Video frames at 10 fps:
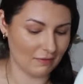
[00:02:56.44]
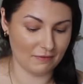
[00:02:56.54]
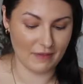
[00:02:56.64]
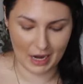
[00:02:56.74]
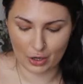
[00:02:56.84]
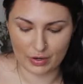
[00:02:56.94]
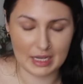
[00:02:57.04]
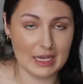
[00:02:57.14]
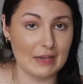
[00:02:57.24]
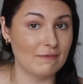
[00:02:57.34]

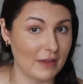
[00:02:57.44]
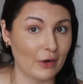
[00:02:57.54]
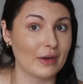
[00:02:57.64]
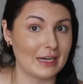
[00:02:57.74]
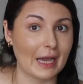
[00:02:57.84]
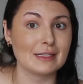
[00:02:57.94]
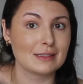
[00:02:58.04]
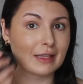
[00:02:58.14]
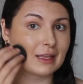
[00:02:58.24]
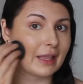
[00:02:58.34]
very, very
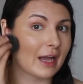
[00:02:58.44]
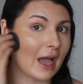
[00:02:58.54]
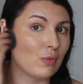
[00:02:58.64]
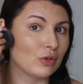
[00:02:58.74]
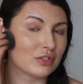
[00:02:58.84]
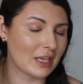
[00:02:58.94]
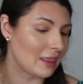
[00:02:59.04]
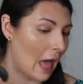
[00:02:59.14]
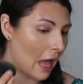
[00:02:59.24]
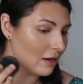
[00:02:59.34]
nicely. Like, I will say
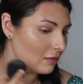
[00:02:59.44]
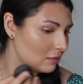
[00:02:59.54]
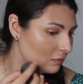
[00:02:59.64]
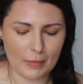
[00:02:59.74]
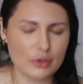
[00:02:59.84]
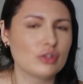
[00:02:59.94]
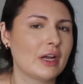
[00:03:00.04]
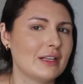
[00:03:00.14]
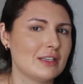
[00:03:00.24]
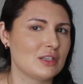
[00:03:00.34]
that. I'm also
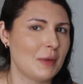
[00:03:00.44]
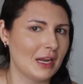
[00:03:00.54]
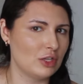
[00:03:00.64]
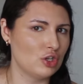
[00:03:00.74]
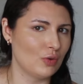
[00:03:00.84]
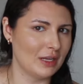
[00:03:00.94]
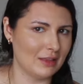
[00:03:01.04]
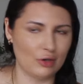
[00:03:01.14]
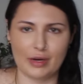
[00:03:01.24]
not anticipating to do anything